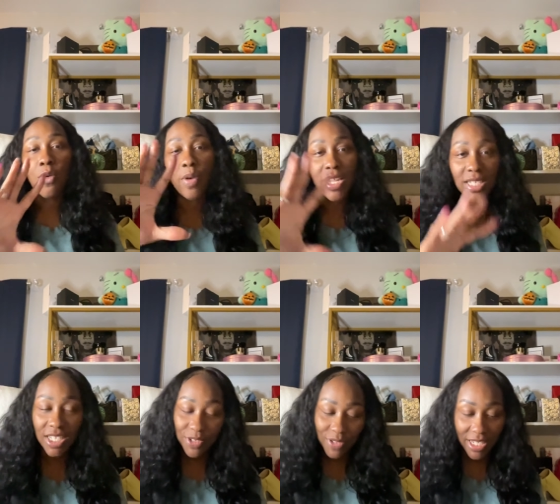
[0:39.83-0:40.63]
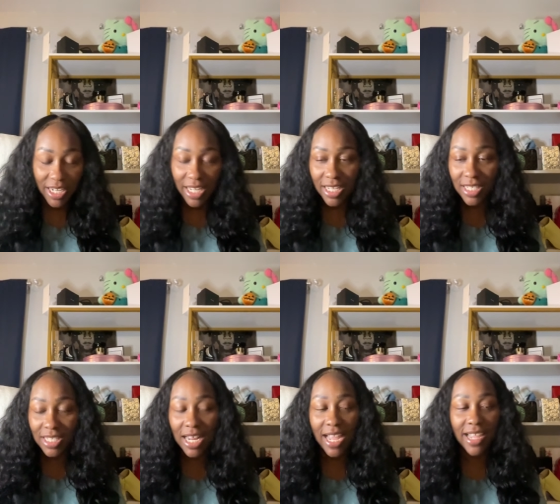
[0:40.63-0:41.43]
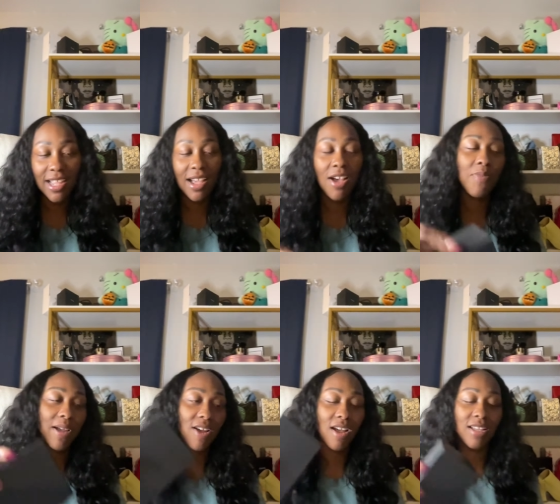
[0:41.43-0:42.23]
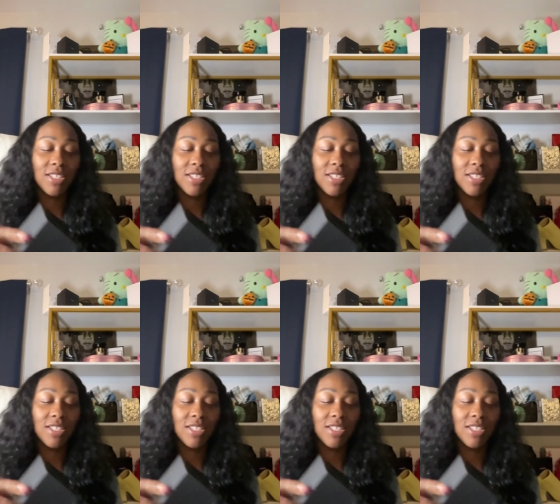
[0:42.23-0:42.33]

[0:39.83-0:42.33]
Wait until you see these. Like, oh my God.